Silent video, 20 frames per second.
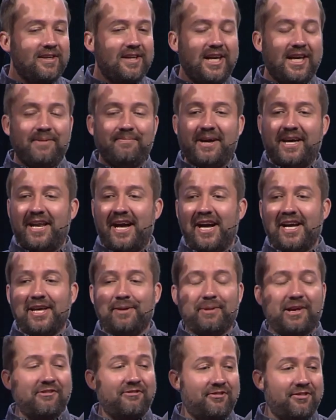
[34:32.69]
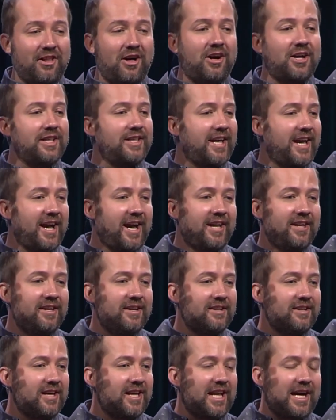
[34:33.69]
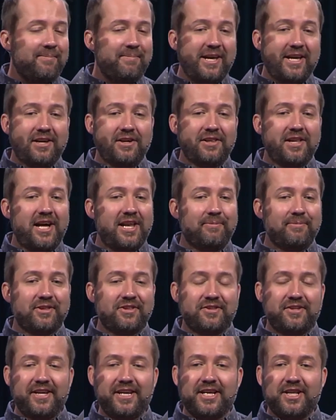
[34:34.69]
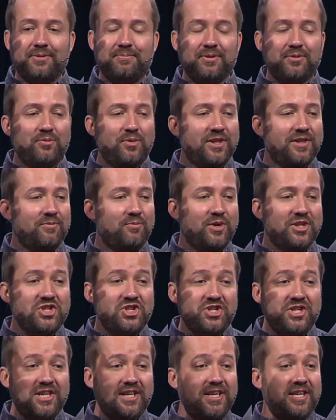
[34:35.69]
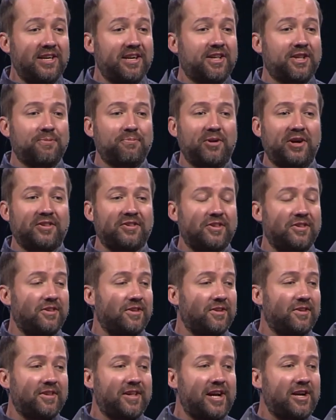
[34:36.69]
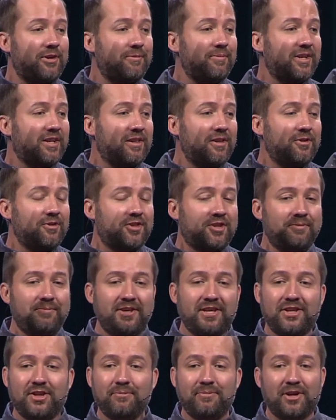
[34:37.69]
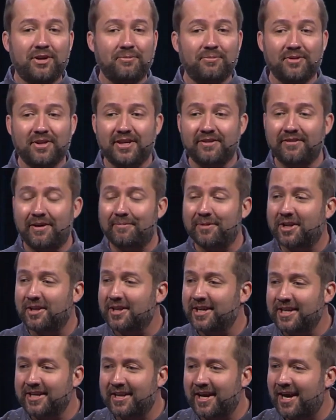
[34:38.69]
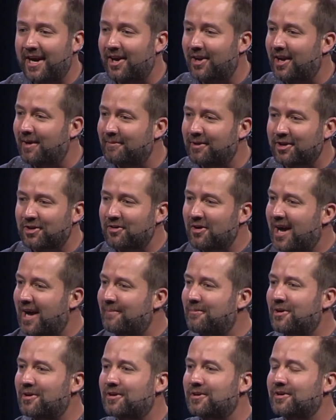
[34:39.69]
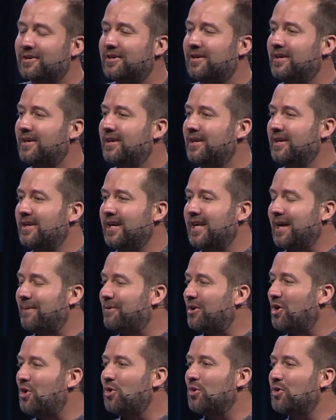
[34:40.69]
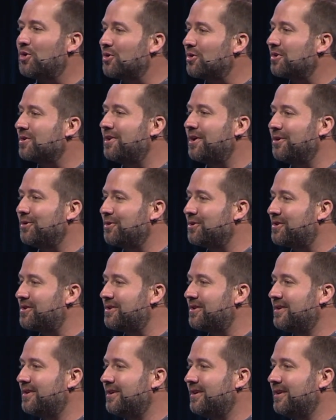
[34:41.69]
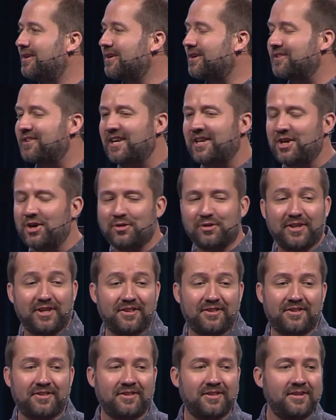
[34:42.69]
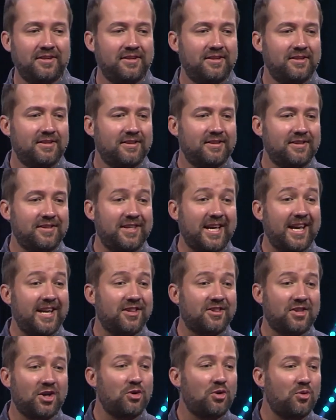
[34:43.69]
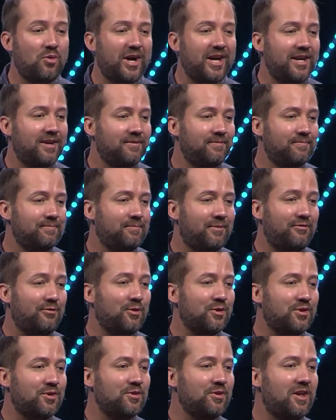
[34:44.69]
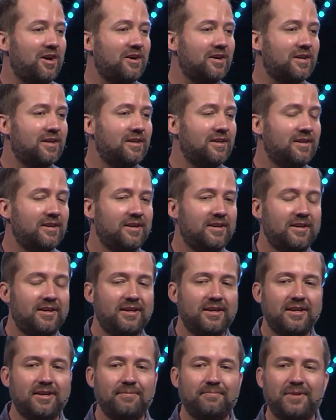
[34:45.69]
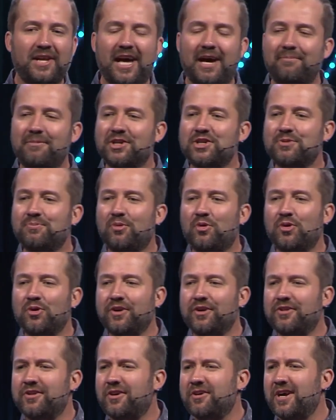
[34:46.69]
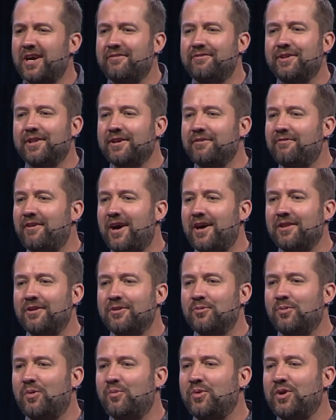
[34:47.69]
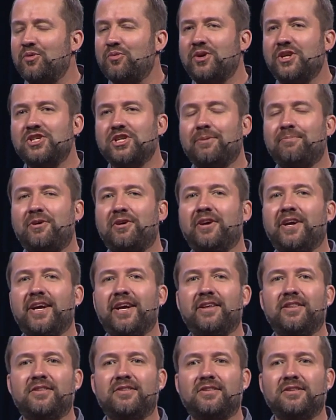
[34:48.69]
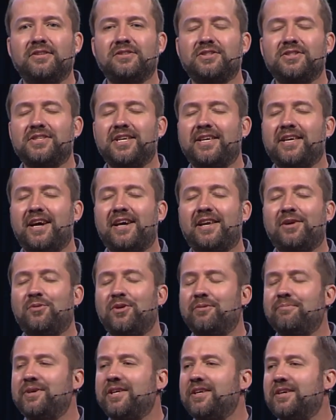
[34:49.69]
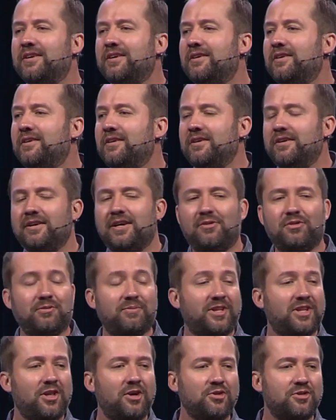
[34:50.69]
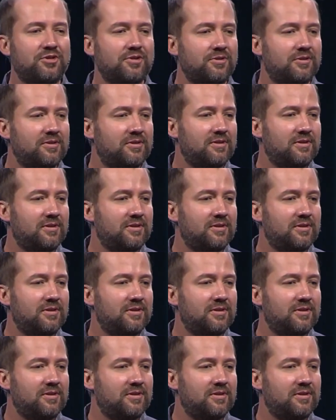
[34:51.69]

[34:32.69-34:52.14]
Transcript: And man, I am a flawed dad and I make a lot of mistakes. But when, when she expresses a desire to be close to me, you better believe I'm going to lean down, I'm going to grab her, and I'm going to hold her close. Because I know these days go away before too long. But how much more does our Heavenly Father, when we reach up our hands, just say, God, I want to be, I want to be closer.